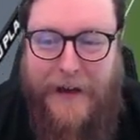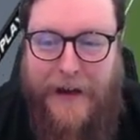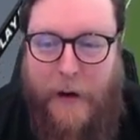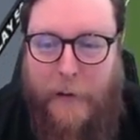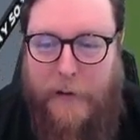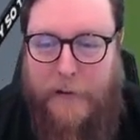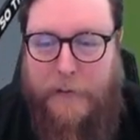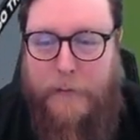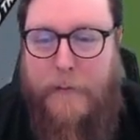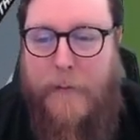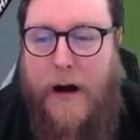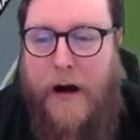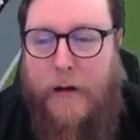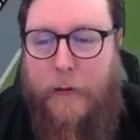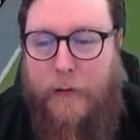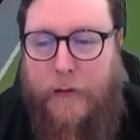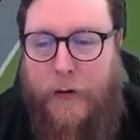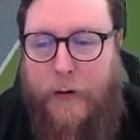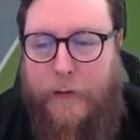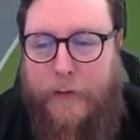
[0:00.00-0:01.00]
Oh, he's
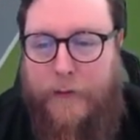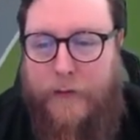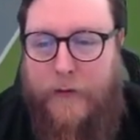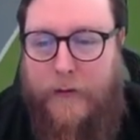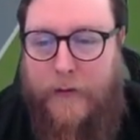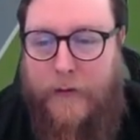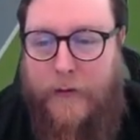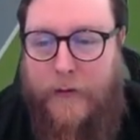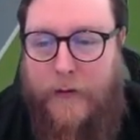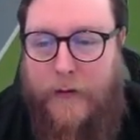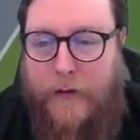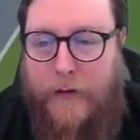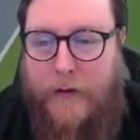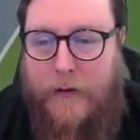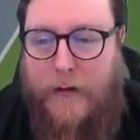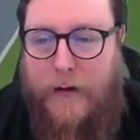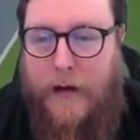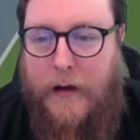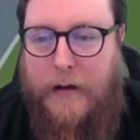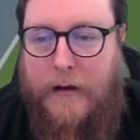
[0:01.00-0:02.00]
miles off.
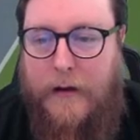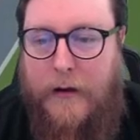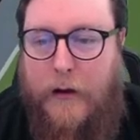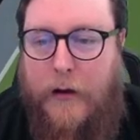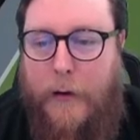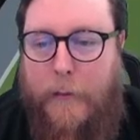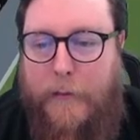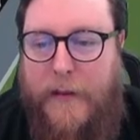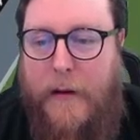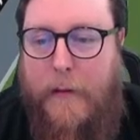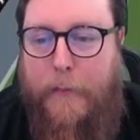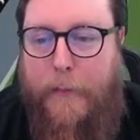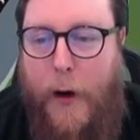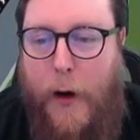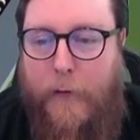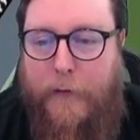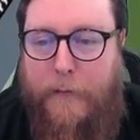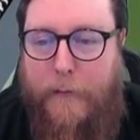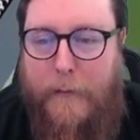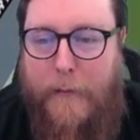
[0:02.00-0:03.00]
Like, look at them. They're
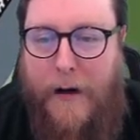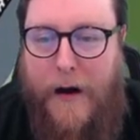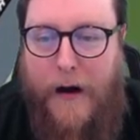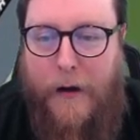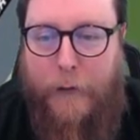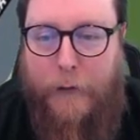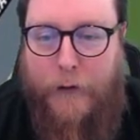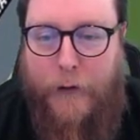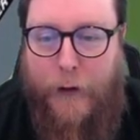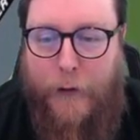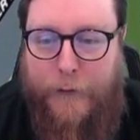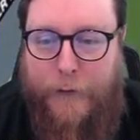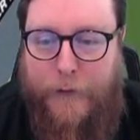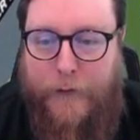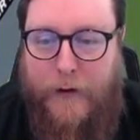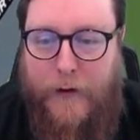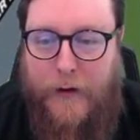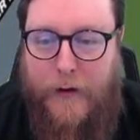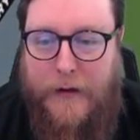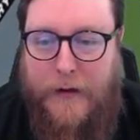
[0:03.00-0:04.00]
both miles
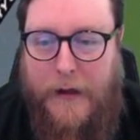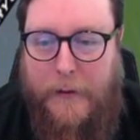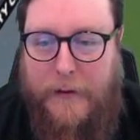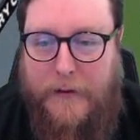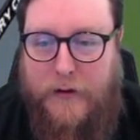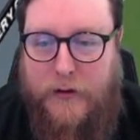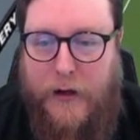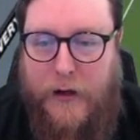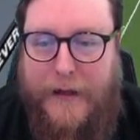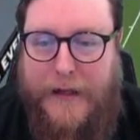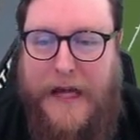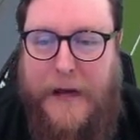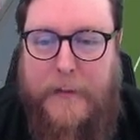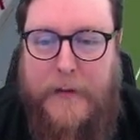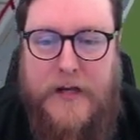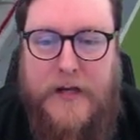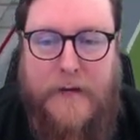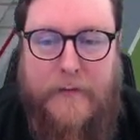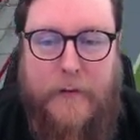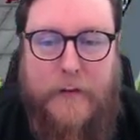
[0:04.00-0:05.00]
off. They were trying to keep
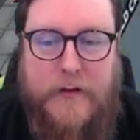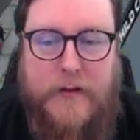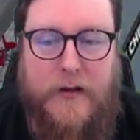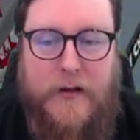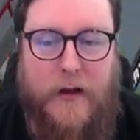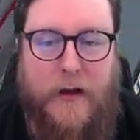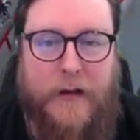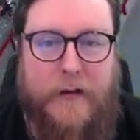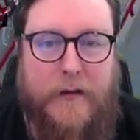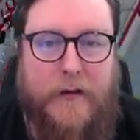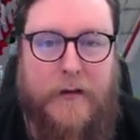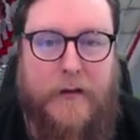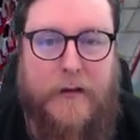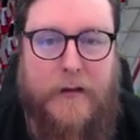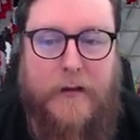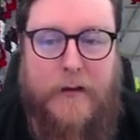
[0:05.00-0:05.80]
each other on side.